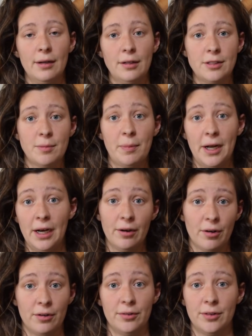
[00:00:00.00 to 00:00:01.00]
depending
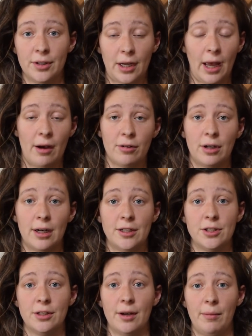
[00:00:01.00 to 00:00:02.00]
on the
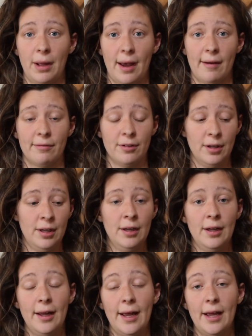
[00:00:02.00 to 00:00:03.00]
calculation that we have
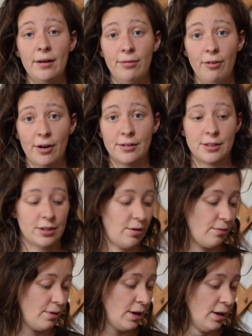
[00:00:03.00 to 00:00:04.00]
in front.
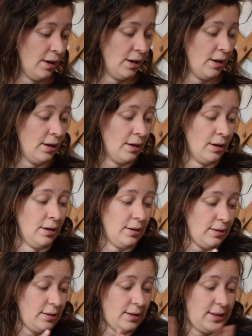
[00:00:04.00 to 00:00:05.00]
So
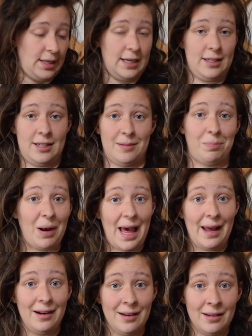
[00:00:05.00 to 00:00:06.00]
that's the
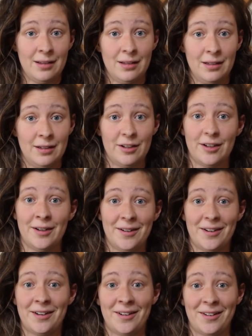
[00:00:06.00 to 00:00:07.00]
plan.
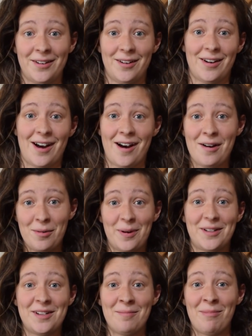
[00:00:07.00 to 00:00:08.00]
I hope I
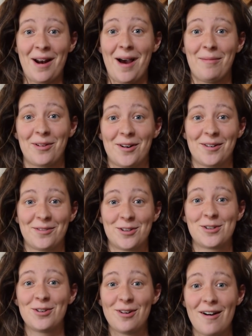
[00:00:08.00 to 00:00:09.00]
didn't blabber on for
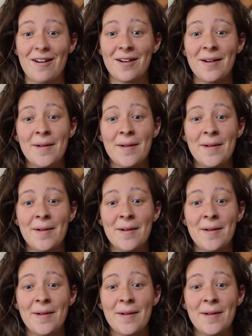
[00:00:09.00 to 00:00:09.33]
too long.